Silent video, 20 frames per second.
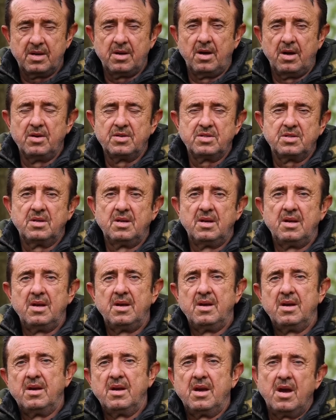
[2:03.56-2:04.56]
because
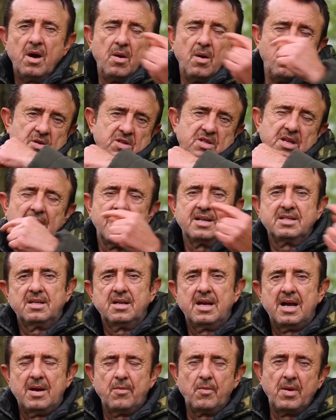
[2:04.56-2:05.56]
it almost like
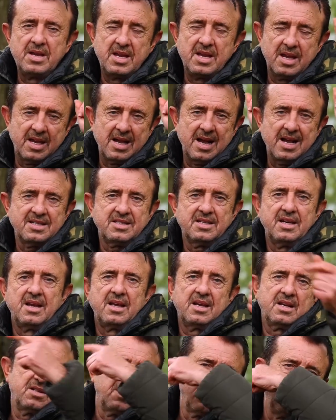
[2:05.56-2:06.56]
when you cast
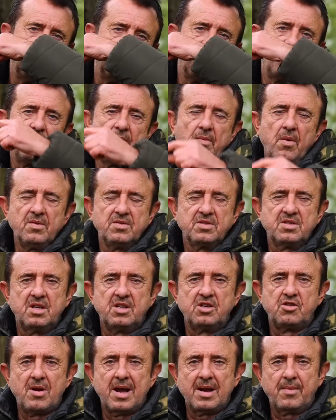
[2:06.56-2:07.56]
it, it sort of wants
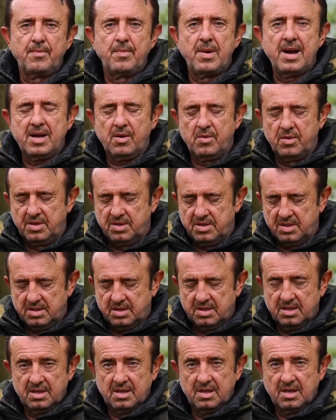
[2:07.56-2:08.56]
to drag
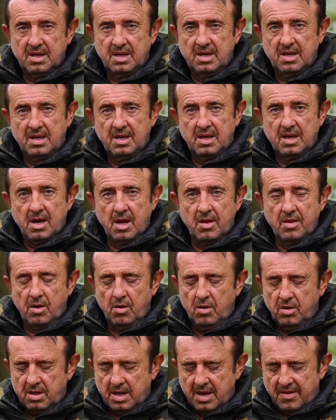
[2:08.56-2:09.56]
backwards on
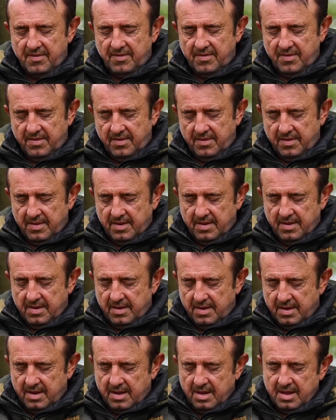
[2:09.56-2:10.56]
the hook length,
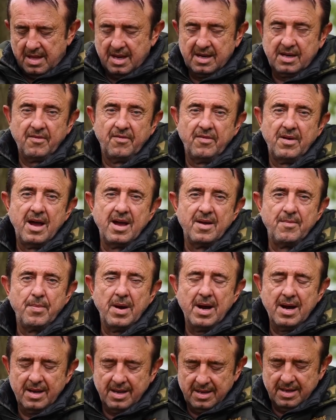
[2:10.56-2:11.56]
like a
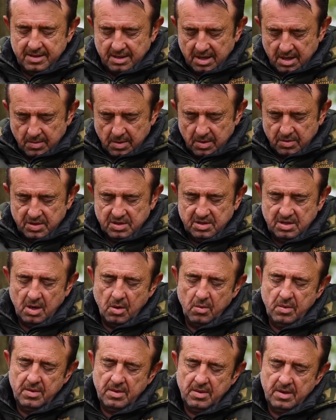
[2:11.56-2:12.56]
flying back lead almost.
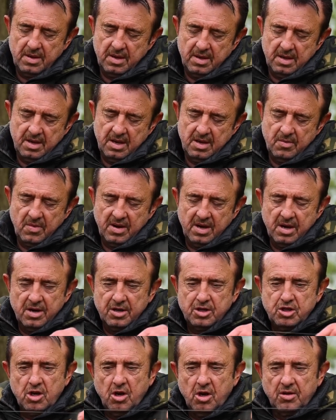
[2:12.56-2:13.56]
So we've
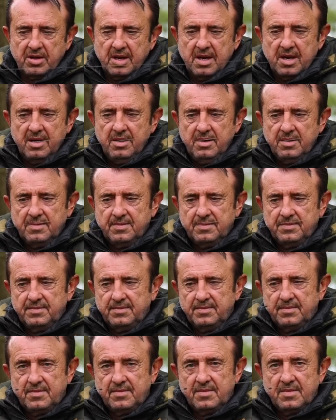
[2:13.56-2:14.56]
got a chod here,
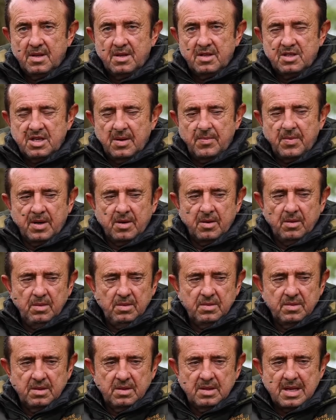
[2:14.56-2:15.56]

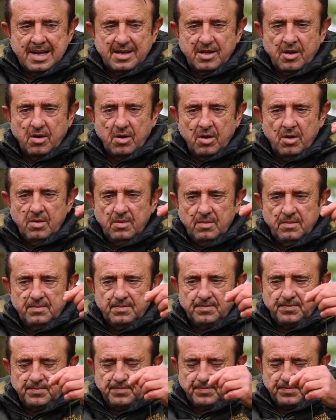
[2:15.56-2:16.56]
typical lead core.
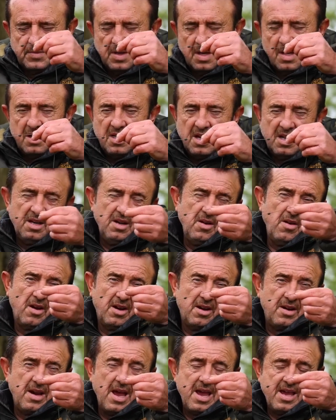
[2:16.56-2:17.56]
You can do
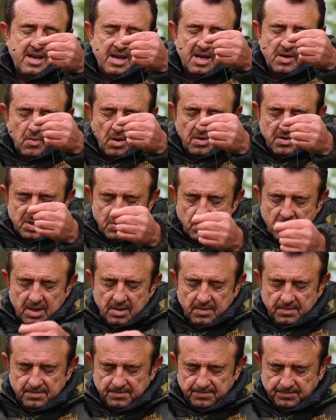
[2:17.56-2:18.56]
it on a naked one as
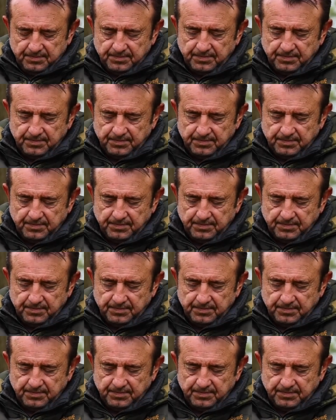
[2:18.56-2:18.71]
well.